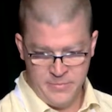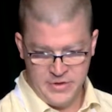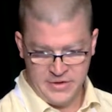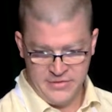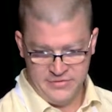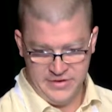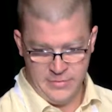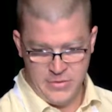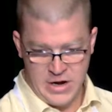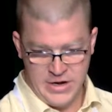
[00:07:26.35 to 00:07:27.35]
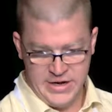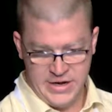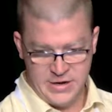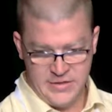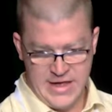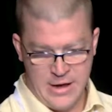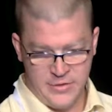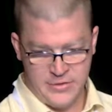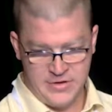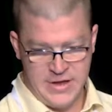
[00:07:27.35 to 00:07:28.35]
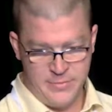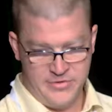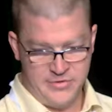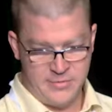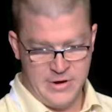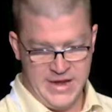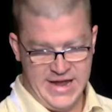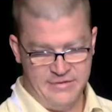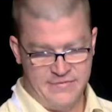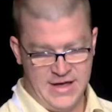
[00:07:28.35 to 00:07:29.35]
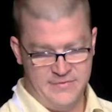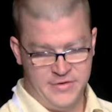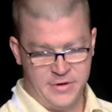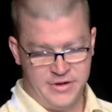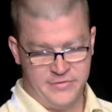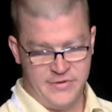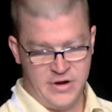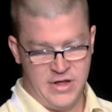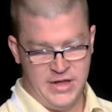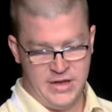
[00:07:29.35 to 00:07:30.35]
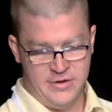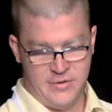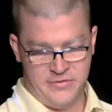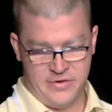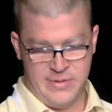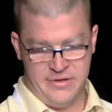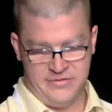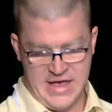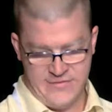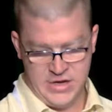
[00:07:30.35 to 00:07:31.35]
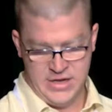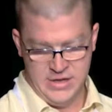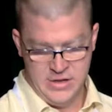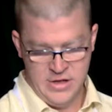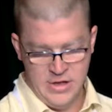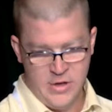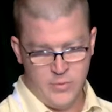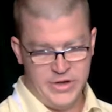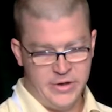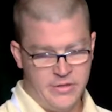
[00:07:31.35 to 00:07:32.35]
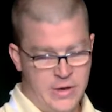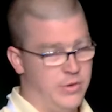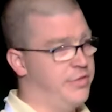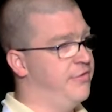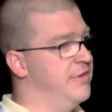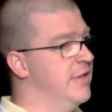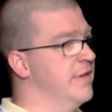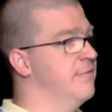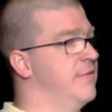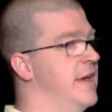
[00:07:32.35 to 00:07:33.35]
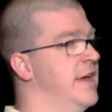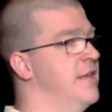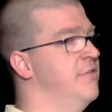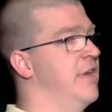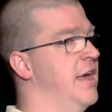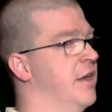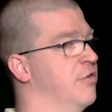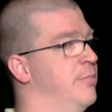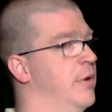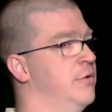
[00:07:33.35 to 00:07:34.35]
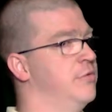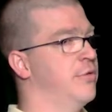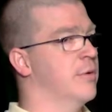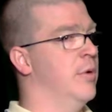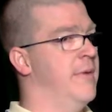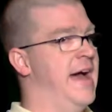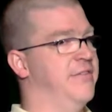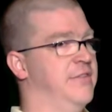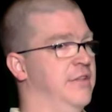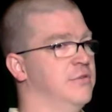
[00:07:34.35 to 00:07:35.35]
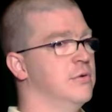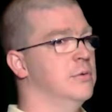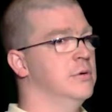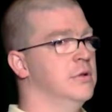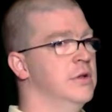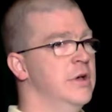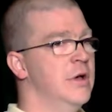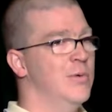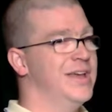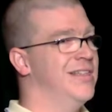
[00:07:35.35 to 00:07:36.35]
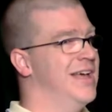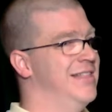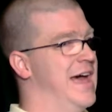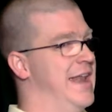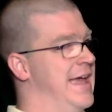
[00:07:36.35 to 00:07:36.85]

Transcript: you can see the bar here. The outdoor temperature is around 85 degrees Fahrenheit, indoors at about 70. We know that with ceiling fans and exposed thermal mass that's cool, we can let that